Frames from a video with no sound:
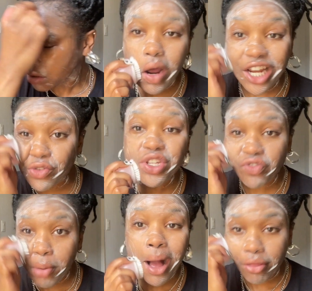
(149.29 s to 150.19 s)
Well, I do this
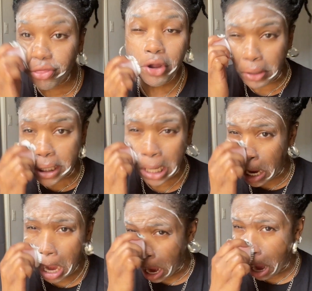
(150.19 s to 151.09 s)
for about 30
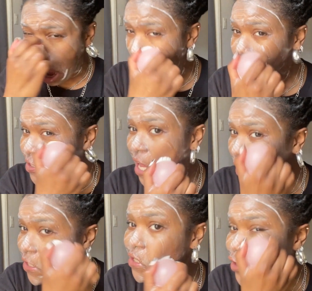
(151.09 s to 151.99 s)

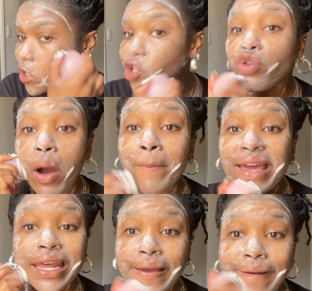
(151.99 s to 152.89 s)
seconds to a
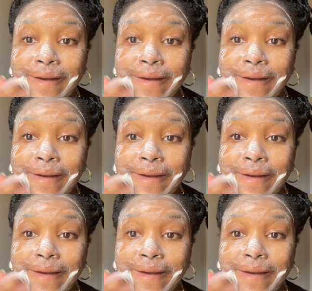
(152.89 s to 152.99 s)
minute